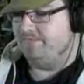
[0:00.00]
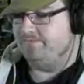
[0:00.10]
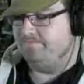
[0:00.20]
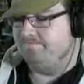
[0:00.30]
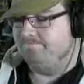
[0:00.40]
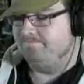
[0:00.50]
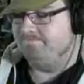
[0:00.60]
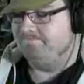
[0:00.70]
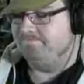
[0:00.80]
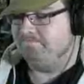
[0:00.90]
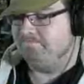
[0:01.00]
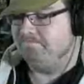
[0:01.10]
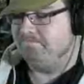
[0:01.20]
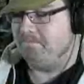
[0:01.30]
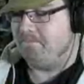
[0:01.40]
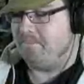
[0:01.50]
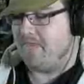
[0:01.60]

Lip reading: [no speech]